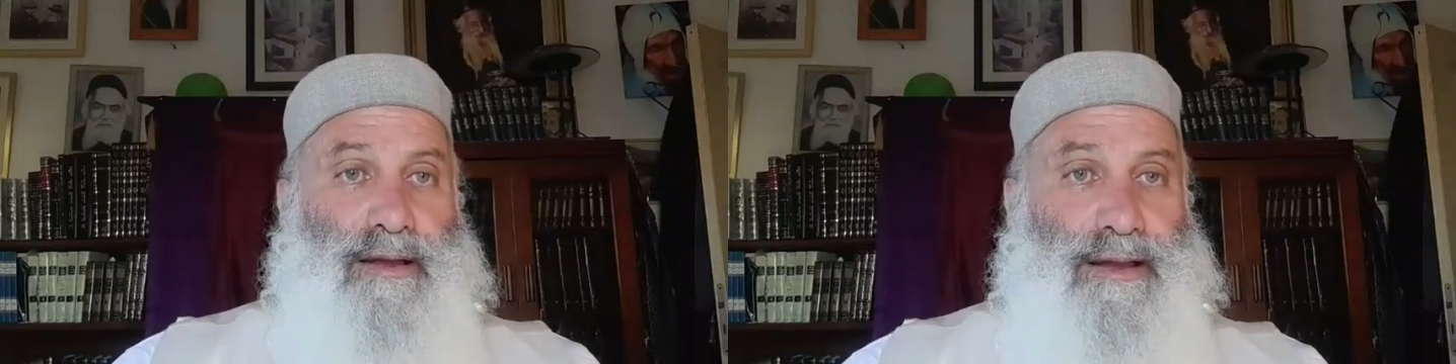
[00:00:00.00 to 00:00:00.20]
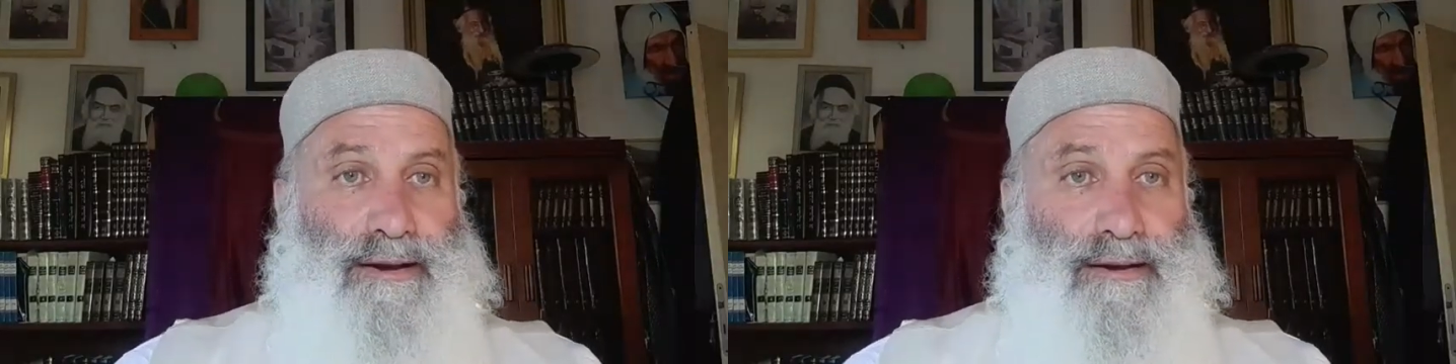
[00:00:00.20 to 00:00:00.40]

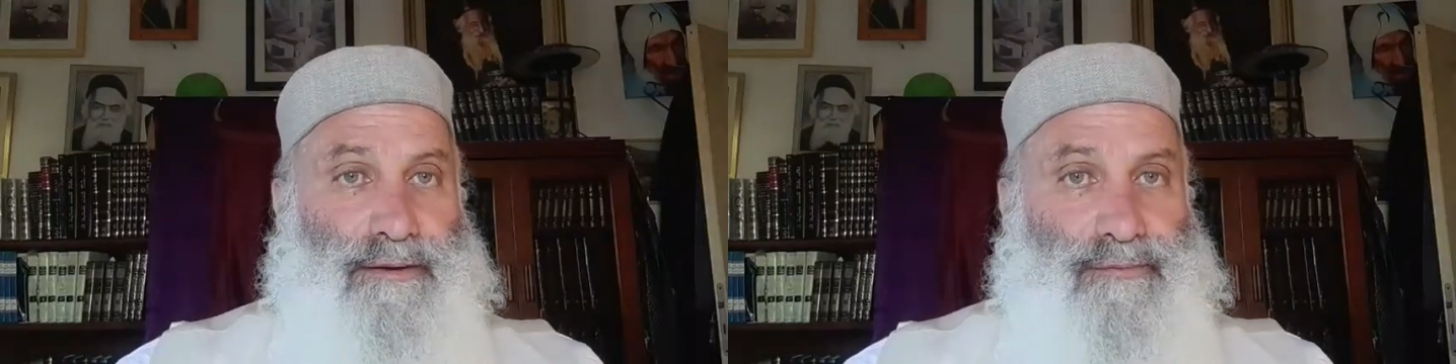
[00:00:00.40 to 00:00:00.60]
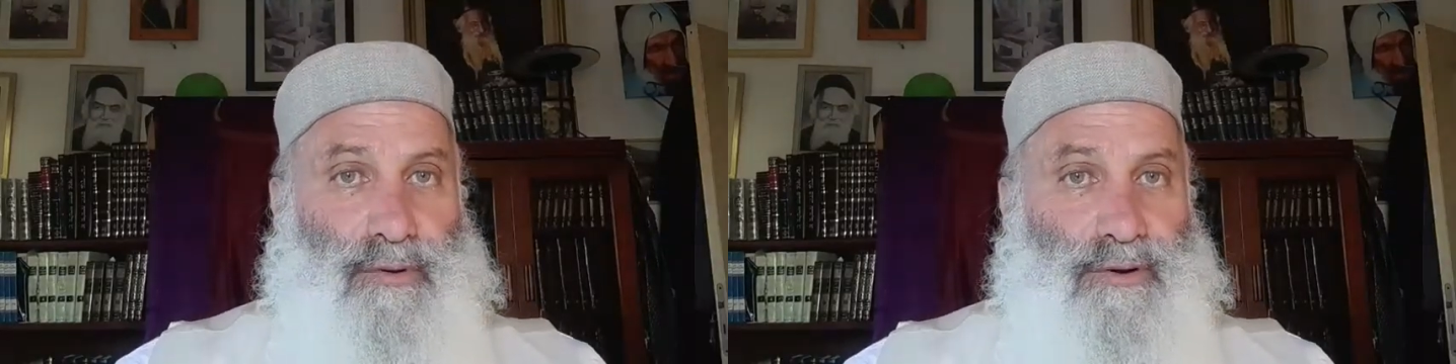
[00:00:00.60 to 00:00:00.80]
And
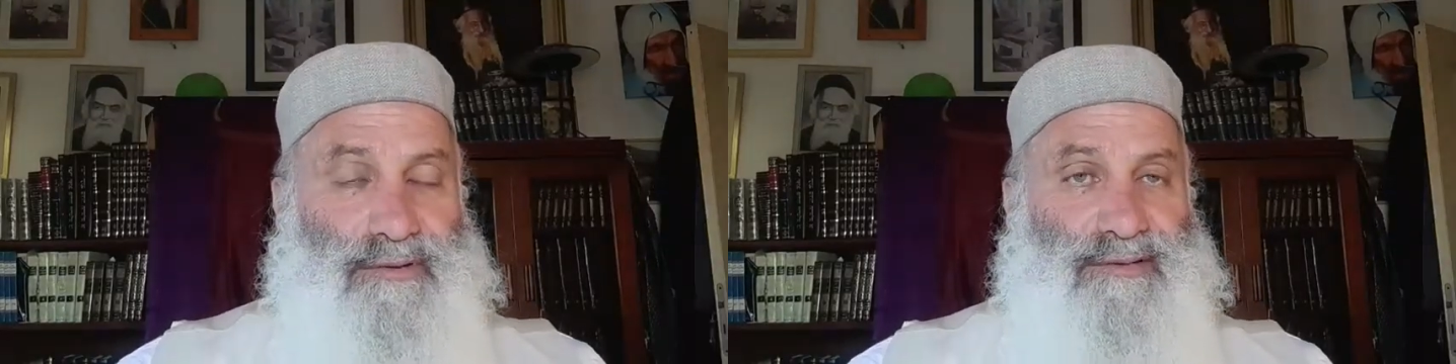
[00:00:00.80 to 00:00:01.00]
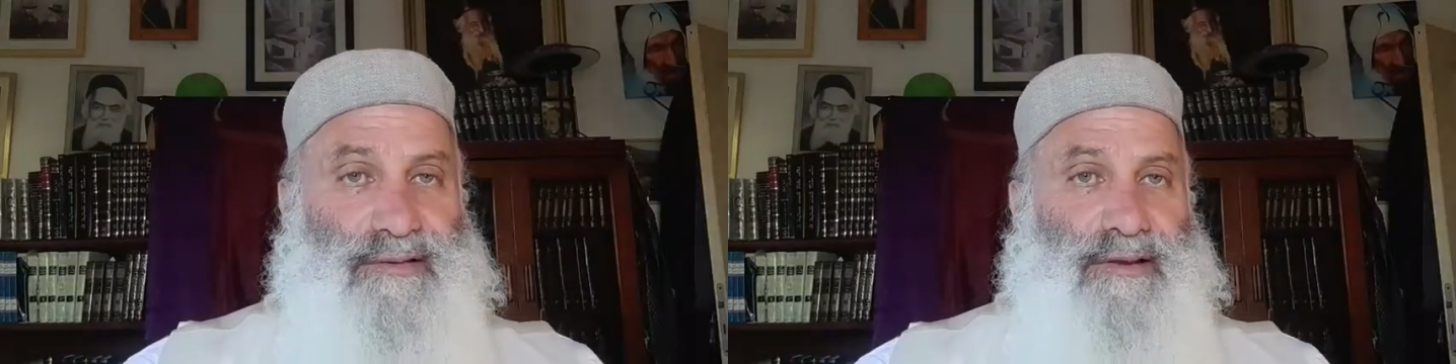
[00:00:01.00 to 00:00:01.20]
of
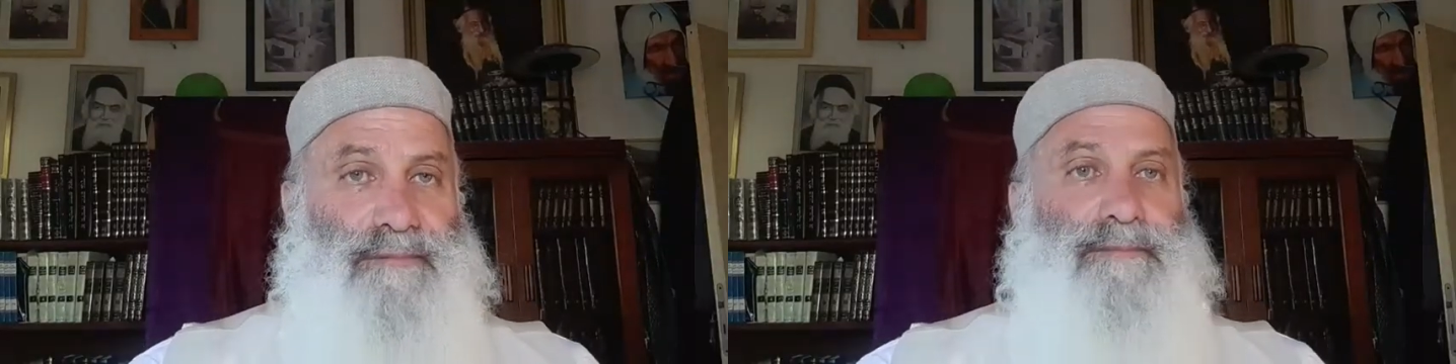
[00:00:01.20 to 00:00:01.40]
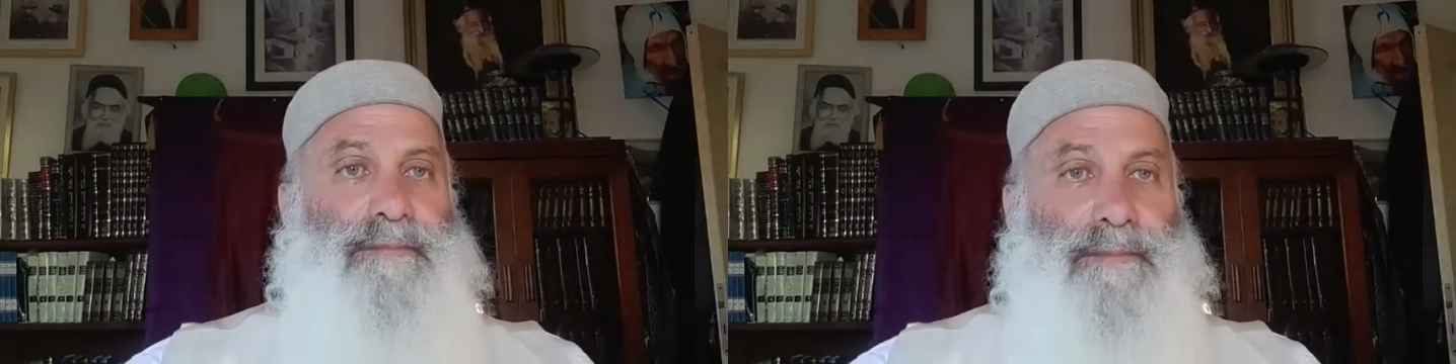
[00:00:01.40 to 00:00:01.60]
course,
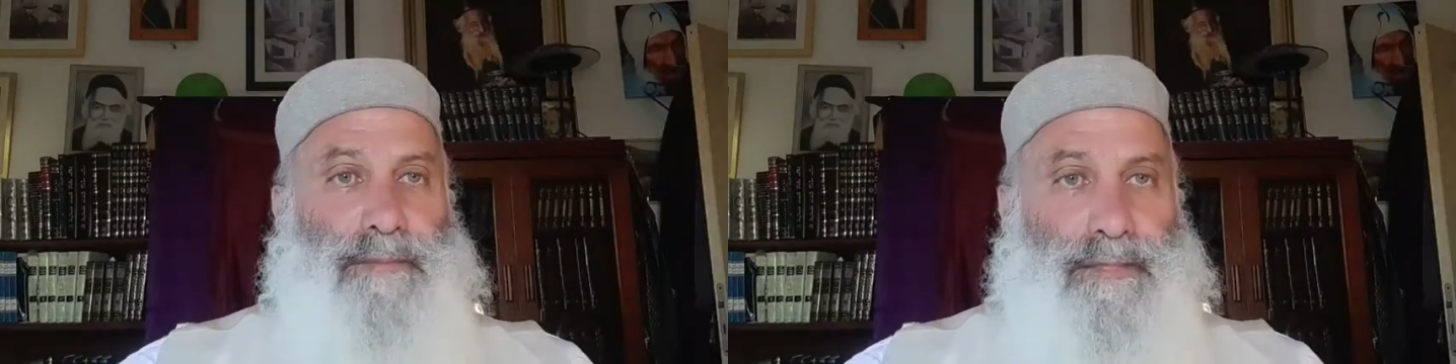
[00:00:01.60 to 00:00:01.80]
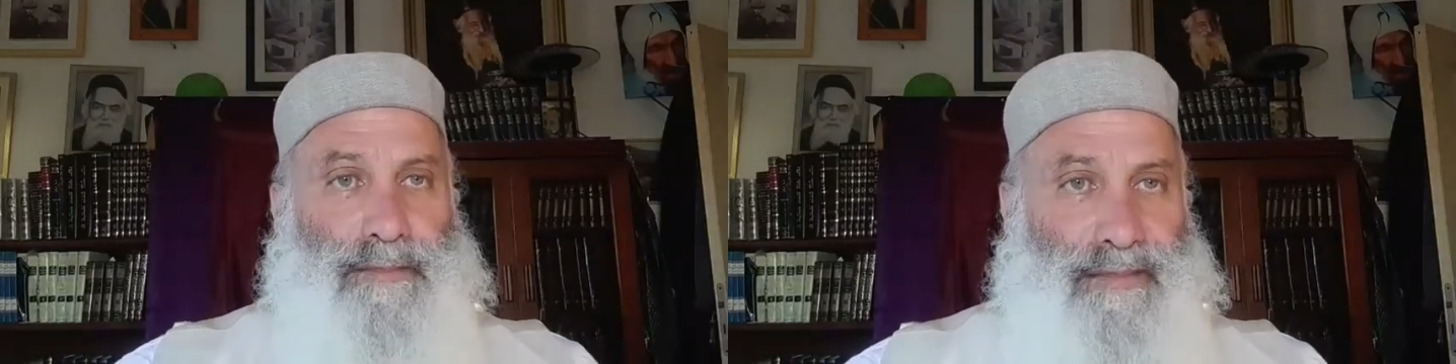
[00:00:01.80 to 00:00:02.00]

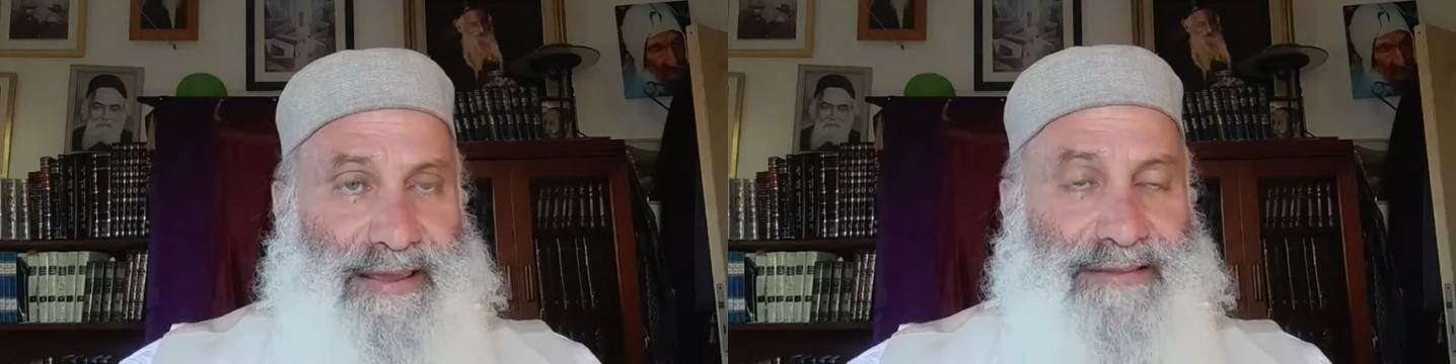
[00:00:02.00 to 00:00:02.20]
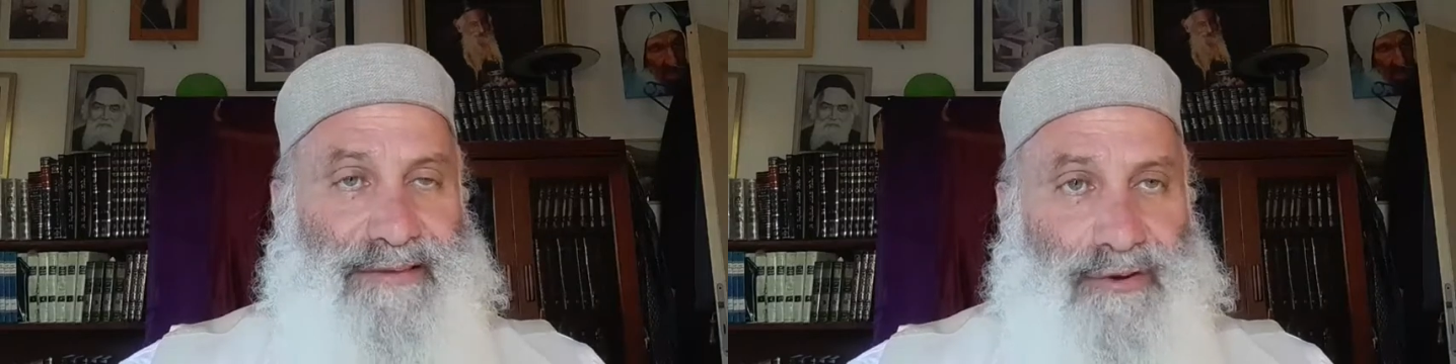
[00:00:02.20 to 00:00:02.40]
the
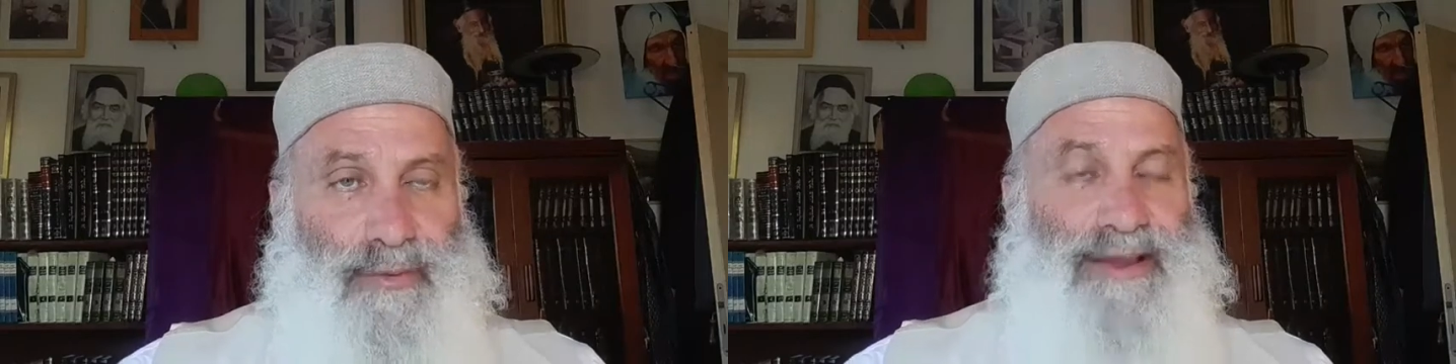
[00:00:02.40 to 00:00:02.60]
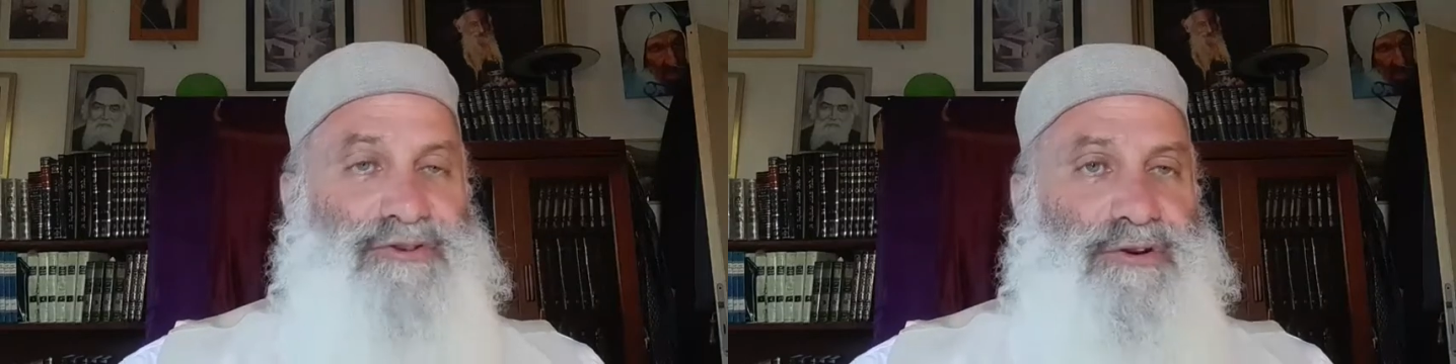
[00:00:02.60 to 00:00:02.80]

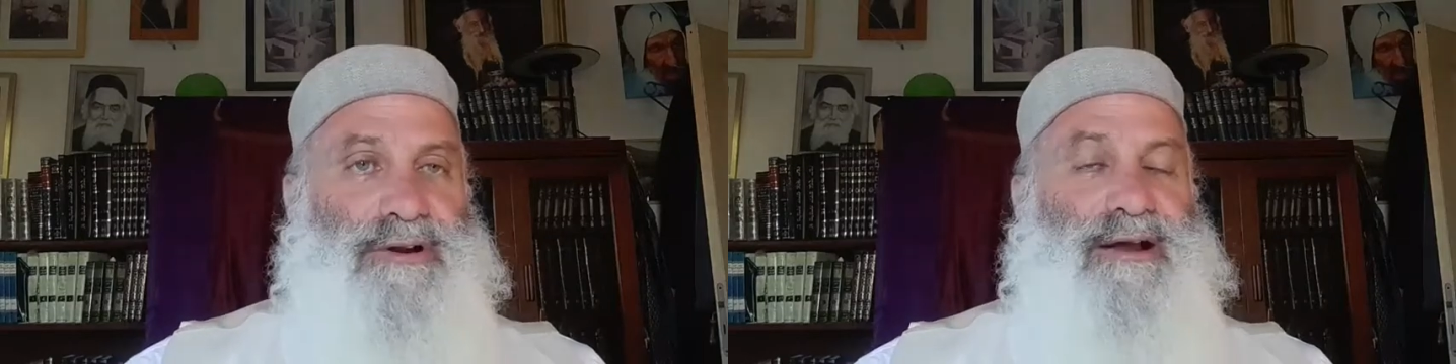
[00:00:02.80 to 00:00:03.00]
continuation